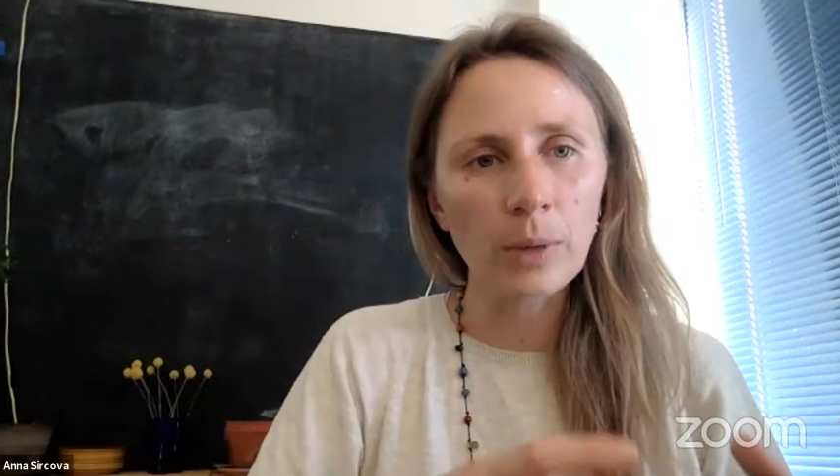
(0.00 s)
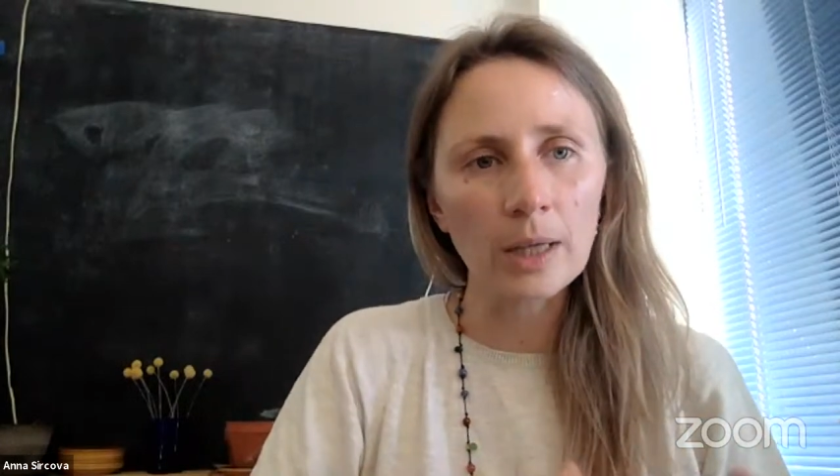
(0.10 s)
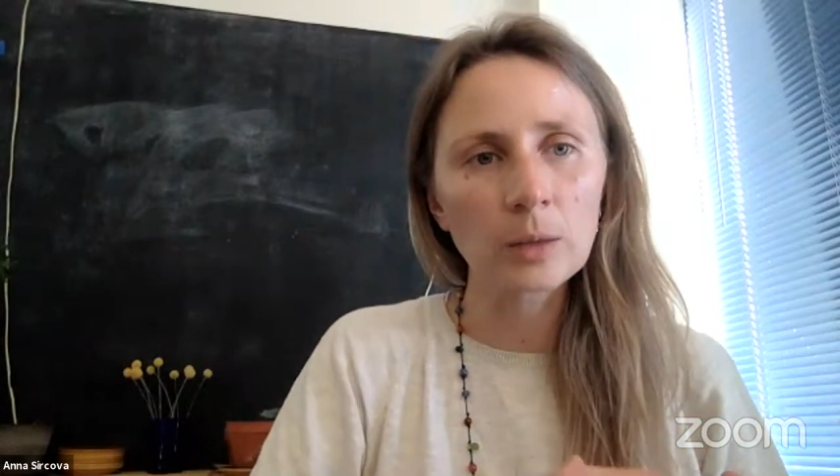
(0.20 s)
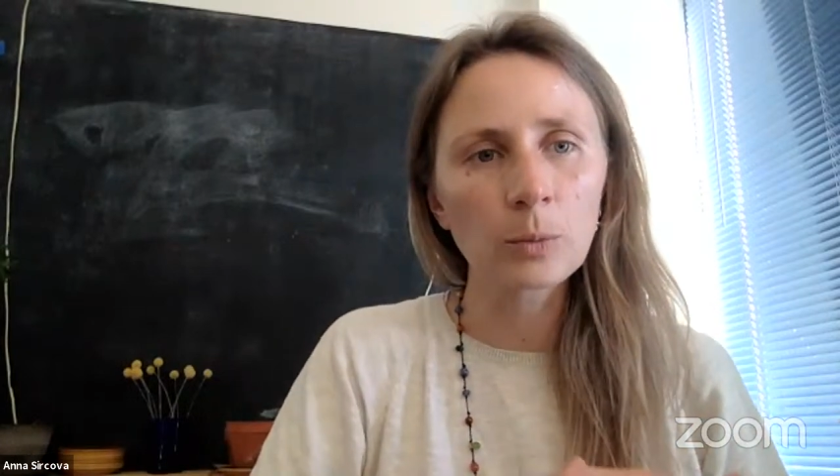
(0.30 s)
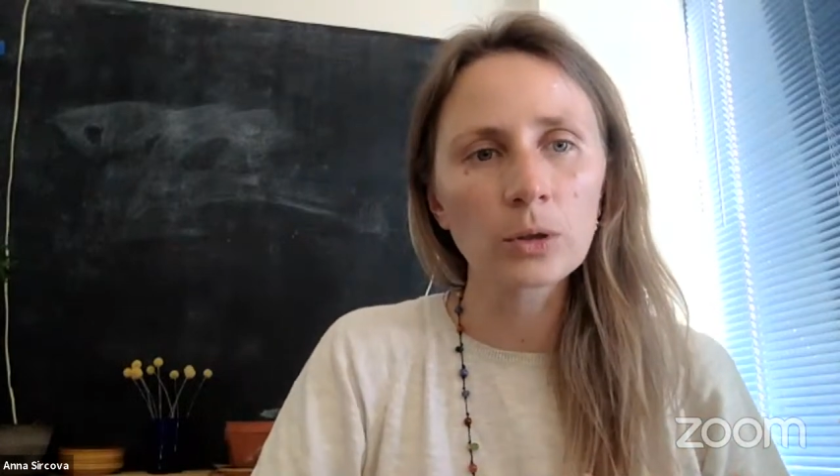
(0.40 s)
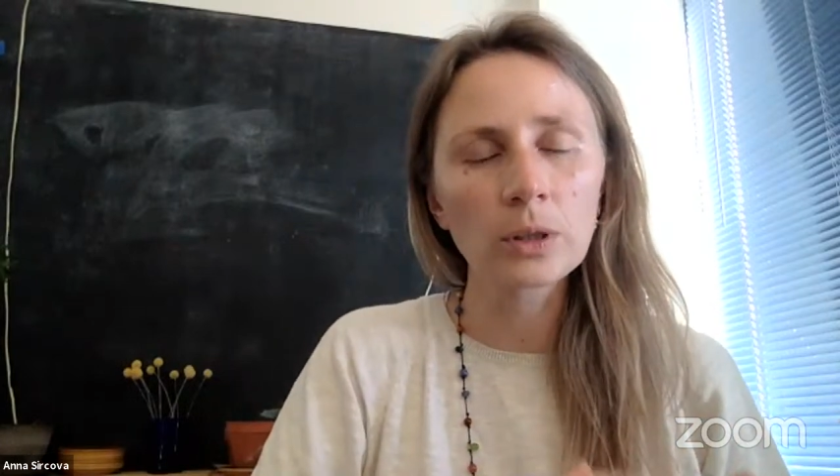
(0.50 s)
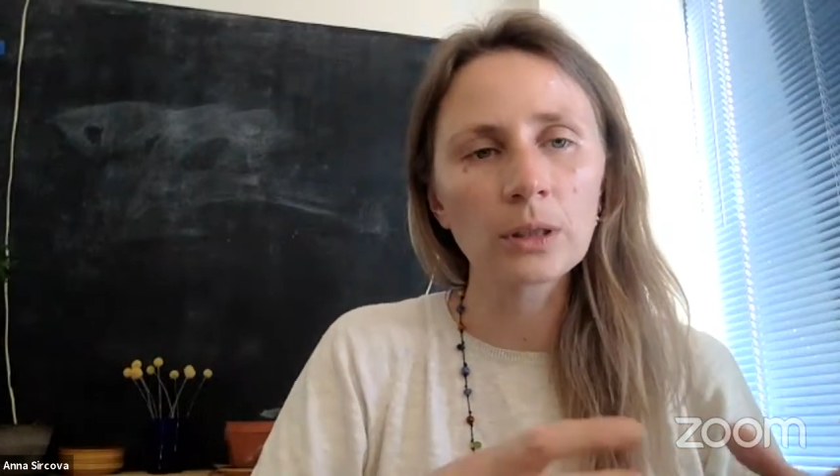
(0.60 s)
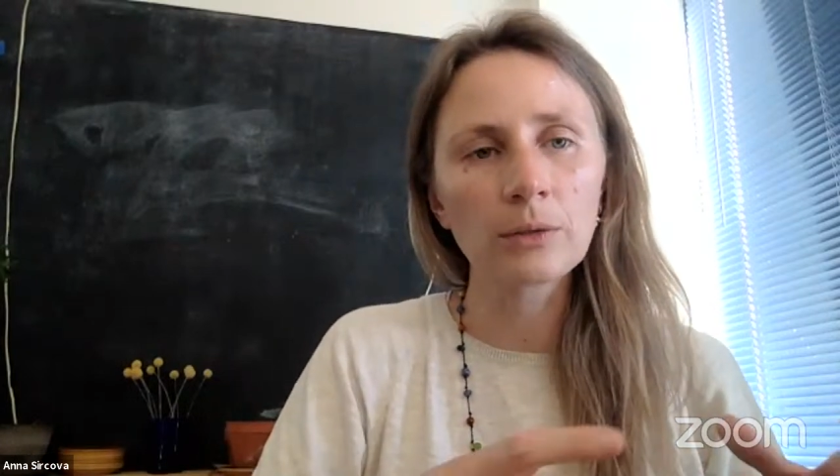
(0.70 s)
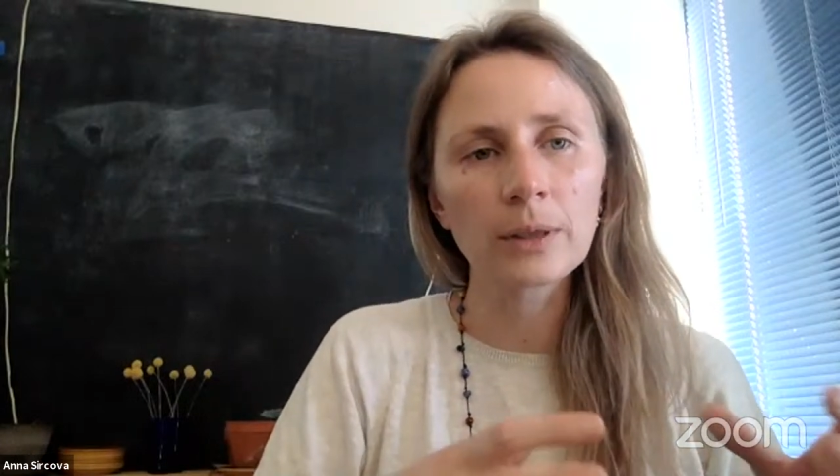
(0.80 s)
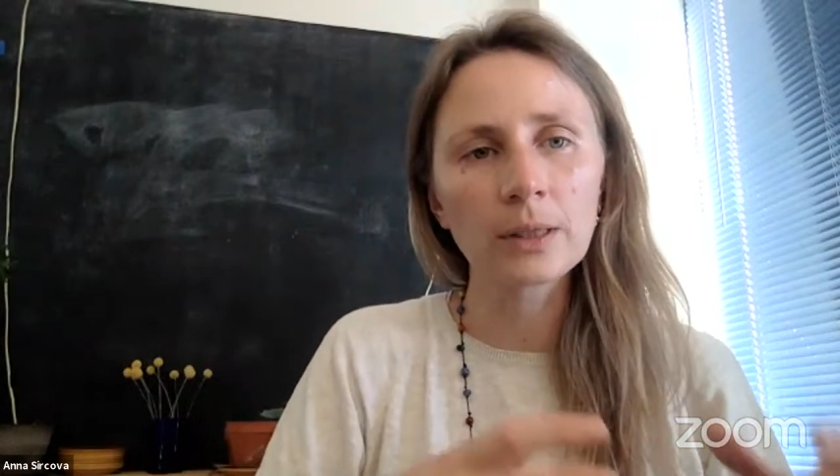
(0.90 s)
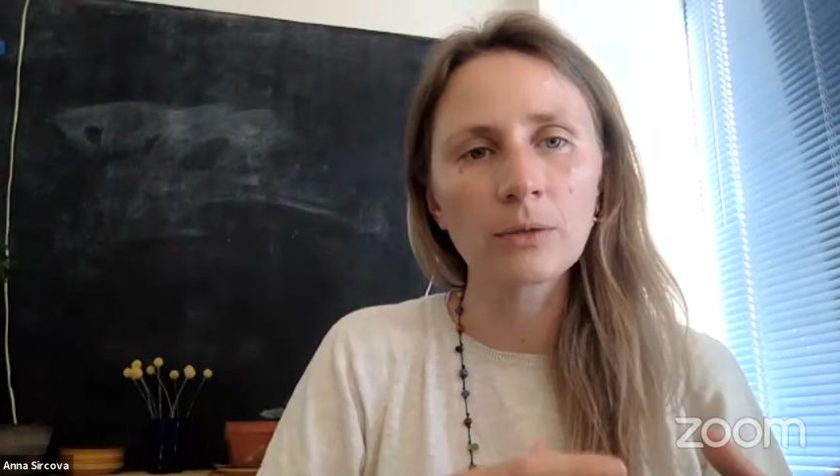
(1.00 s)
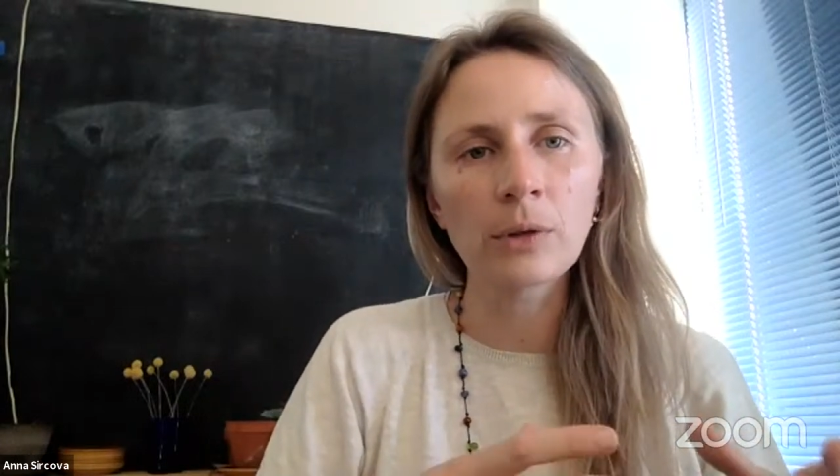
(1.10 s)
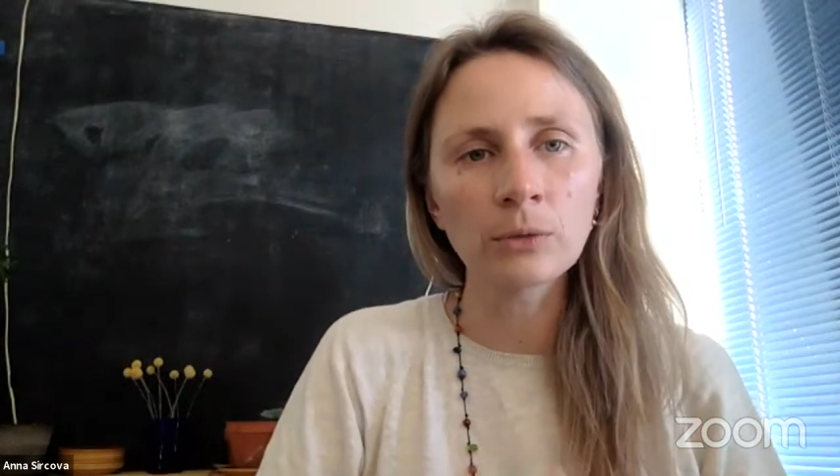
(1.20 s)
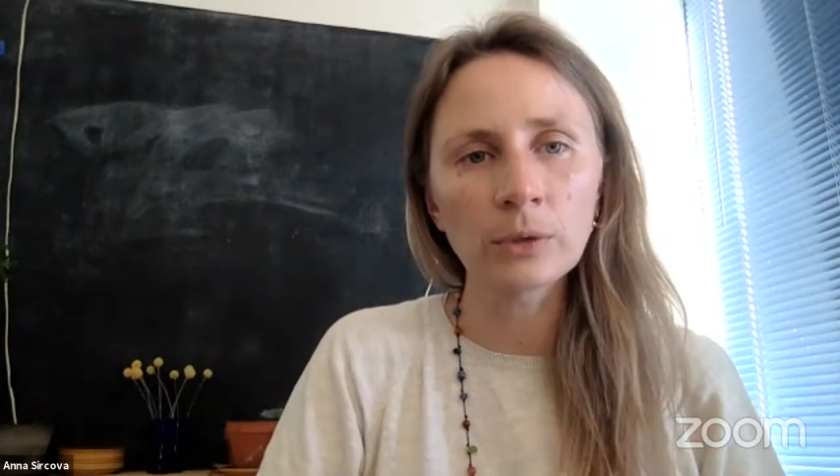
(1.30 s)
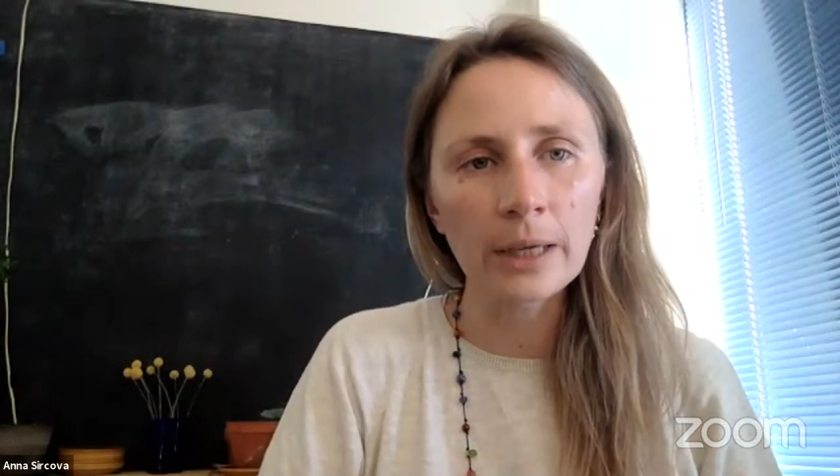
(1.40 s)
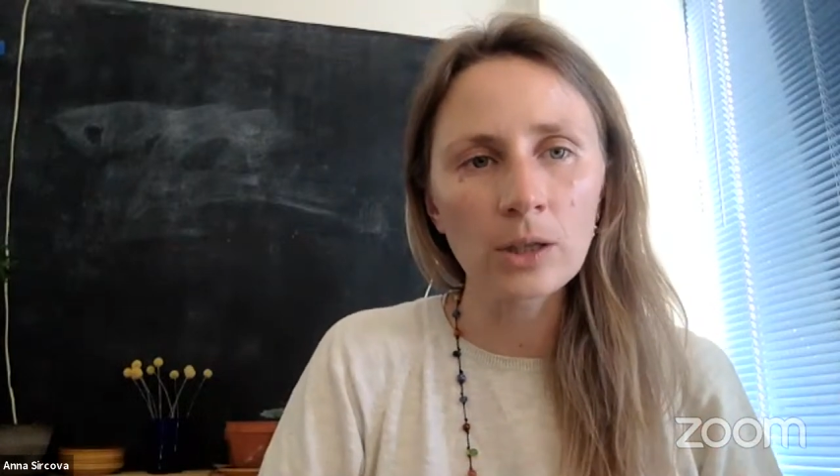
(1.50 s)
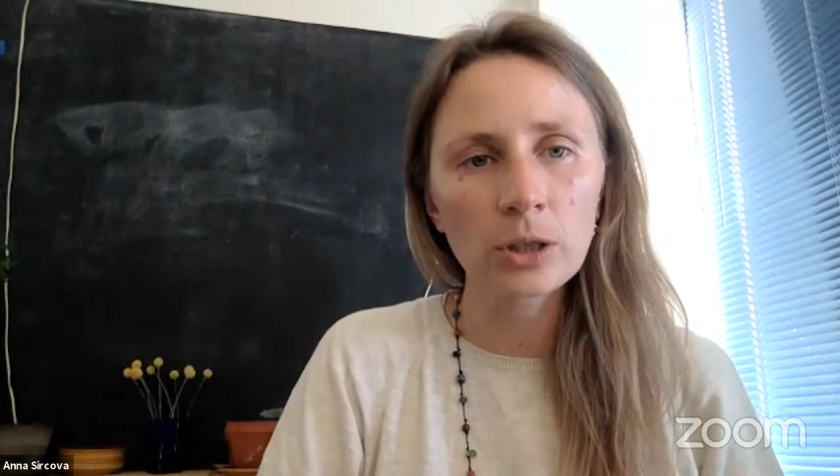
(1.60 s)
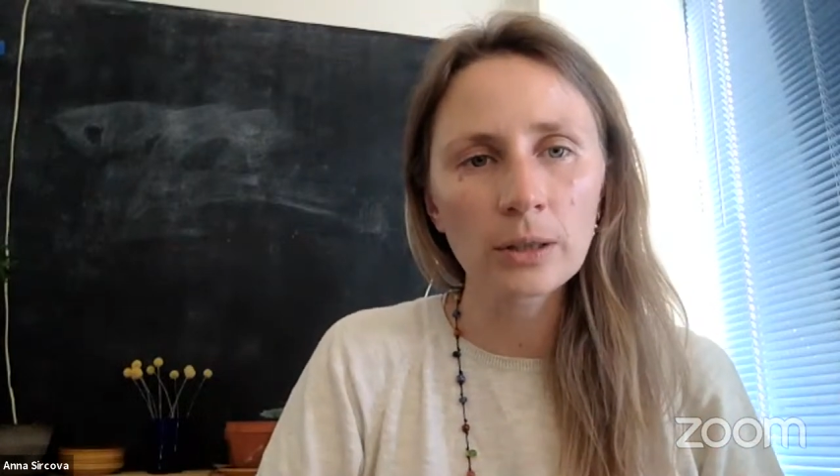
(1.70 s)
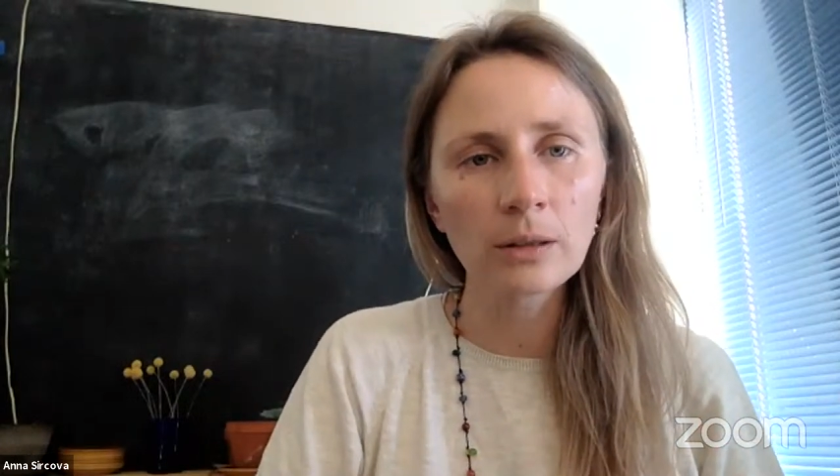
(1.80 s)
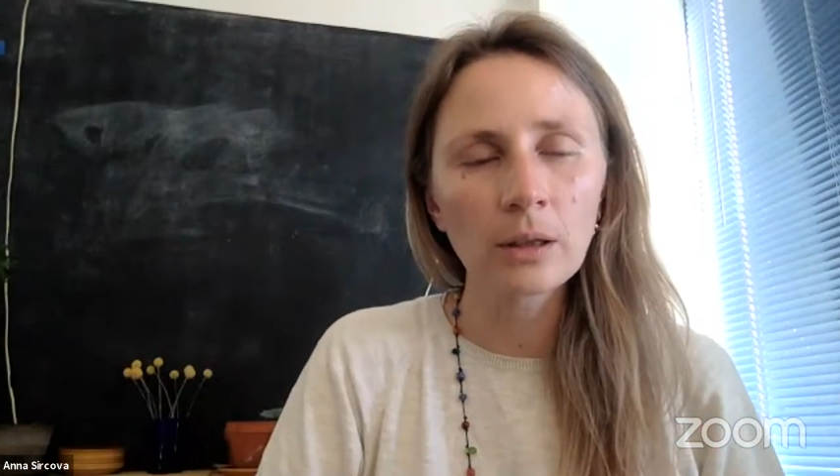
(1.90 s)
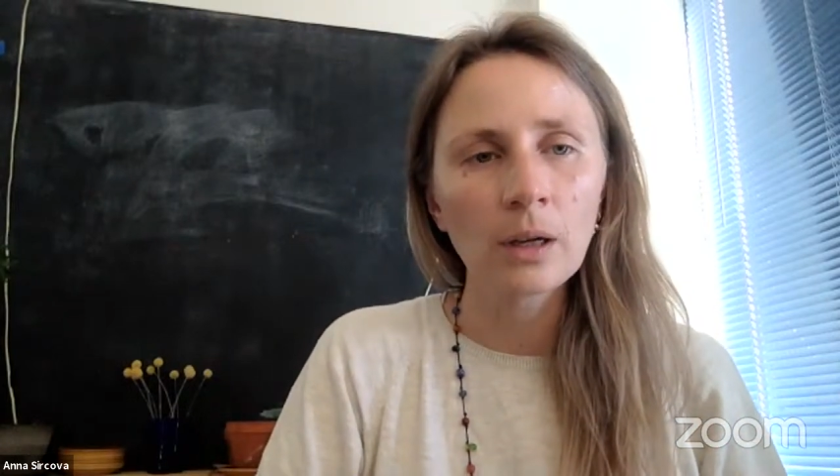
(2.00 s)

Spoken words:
past positive as the foundation,